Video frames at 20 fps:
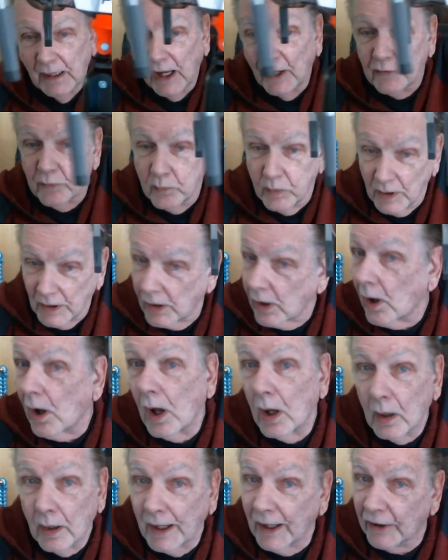as we're
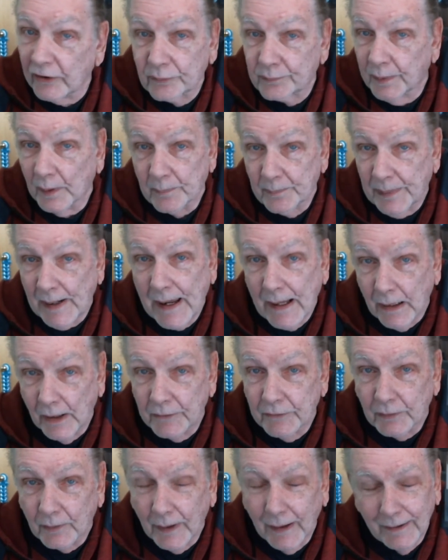all expert
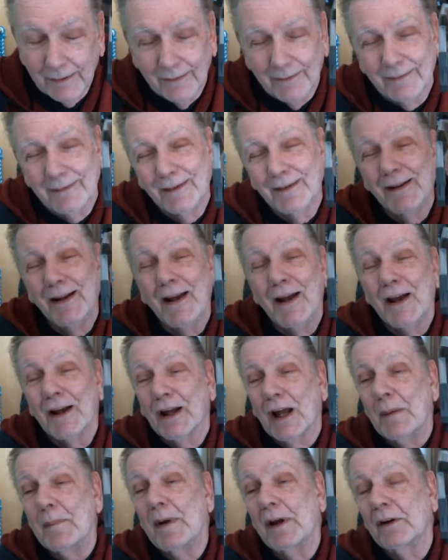pilots, right?
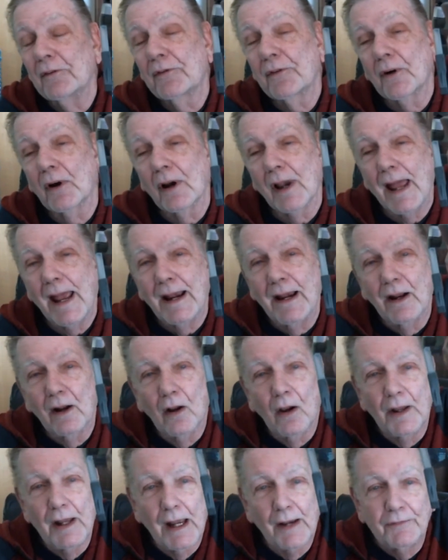Coming in for a landing,
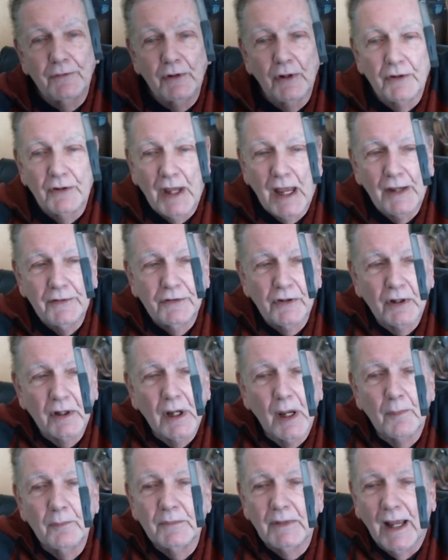all you have to do is, as you
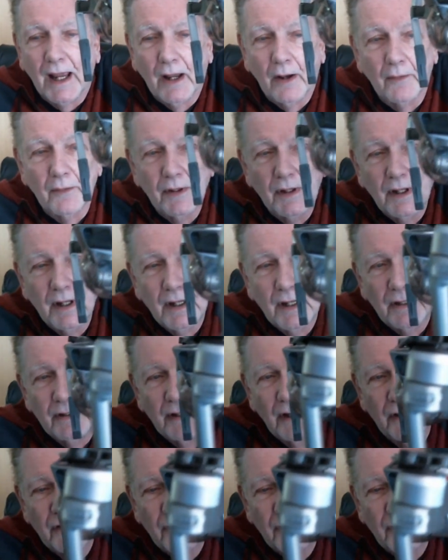come down, then